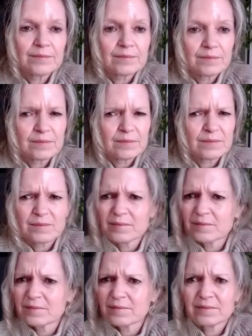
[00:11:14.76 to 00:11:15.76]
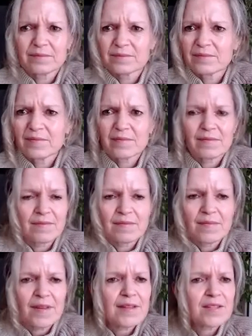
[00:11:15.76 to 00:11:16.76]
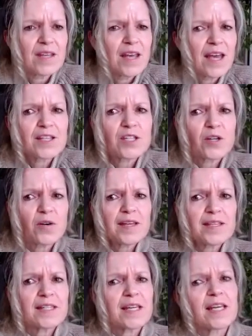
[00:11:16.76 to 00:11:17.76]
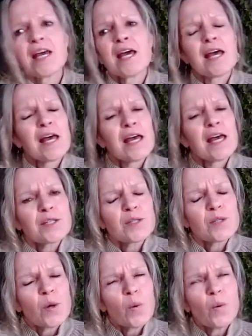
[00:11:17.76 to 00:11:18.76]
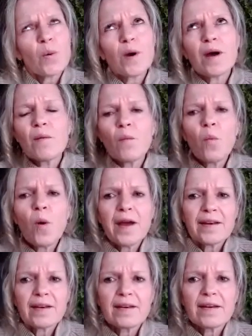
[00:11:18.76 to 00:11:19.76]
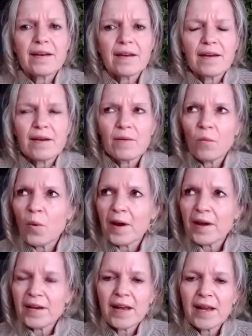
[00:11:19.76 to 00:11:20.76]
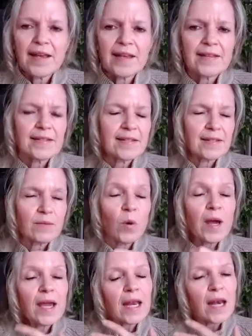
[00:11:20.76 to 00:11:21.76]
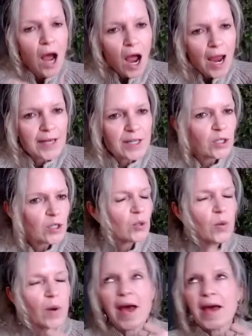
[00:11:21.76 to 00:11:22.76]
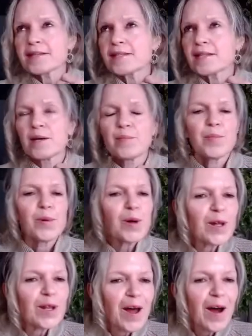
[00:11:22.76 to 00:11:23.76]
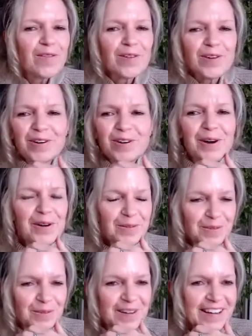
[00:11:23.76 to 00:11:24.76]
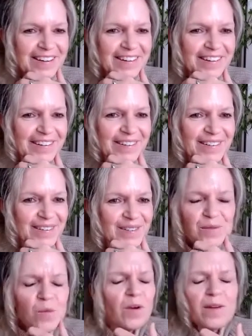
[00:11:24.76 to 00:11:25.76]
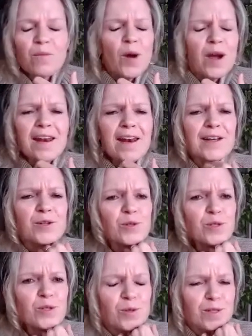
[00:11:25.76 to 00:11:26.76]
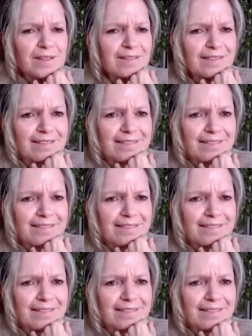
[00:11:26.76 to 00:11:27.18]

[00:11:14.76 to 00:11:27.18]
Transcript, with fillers: Mm. It's, it's crazy. So what, What as what can I do as a book lover, a reader? What can I do, Susan?